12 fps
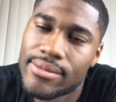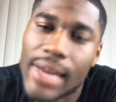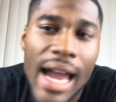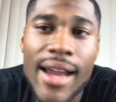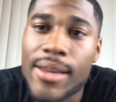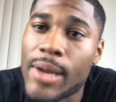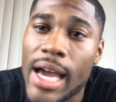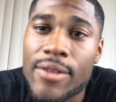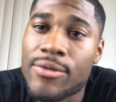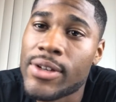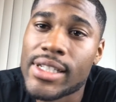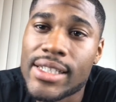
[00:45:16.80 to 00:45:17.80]
I ain't even got to
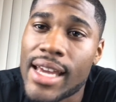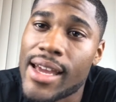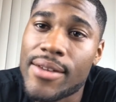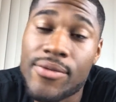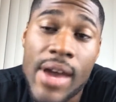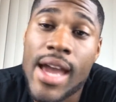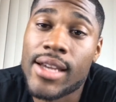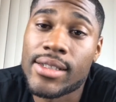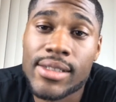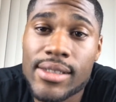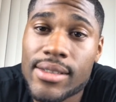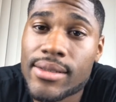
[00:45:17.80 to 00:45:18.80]
finish that.
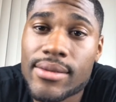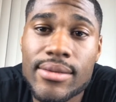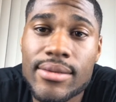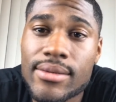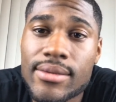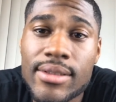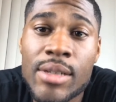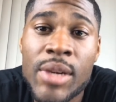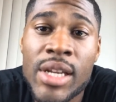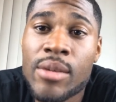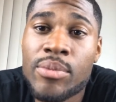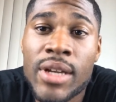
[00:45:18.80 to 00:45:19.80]
Facts. The
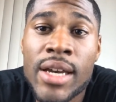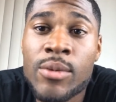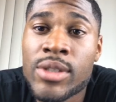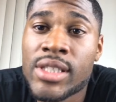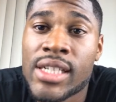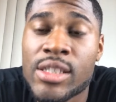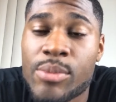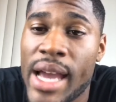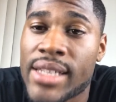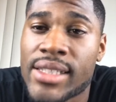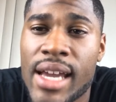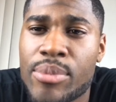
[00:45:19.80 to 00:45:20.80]
media play when teams
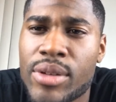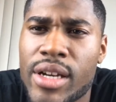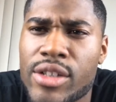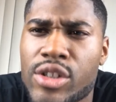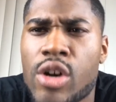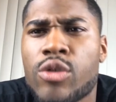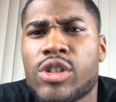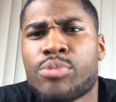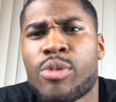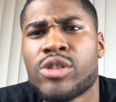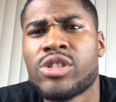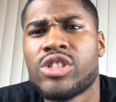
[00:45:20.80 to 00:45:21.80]
backstab players. Oh, this
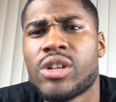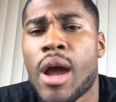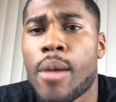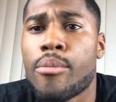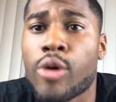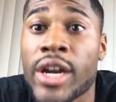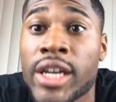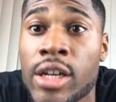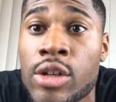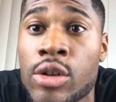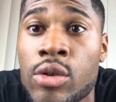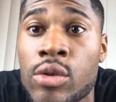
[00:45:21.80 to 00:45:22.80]
person just...
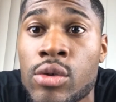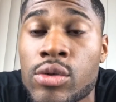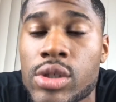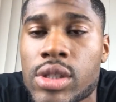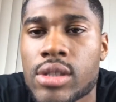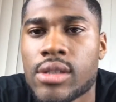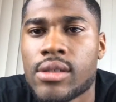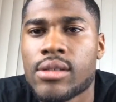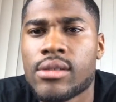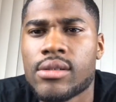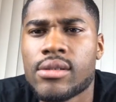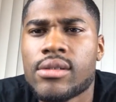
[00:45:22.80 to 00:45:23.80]
Breaking news.
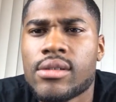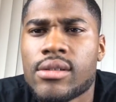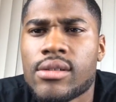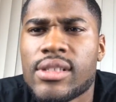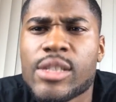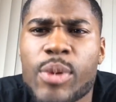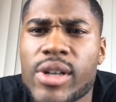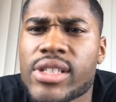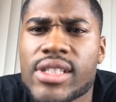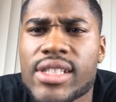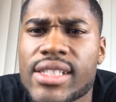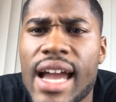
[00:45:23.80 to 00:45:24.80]
This
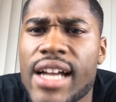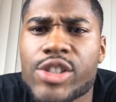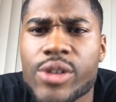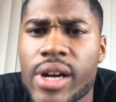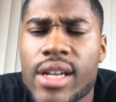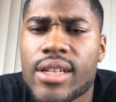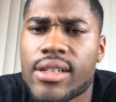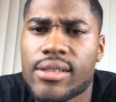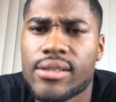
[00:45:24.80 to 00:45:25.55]
person just got traded.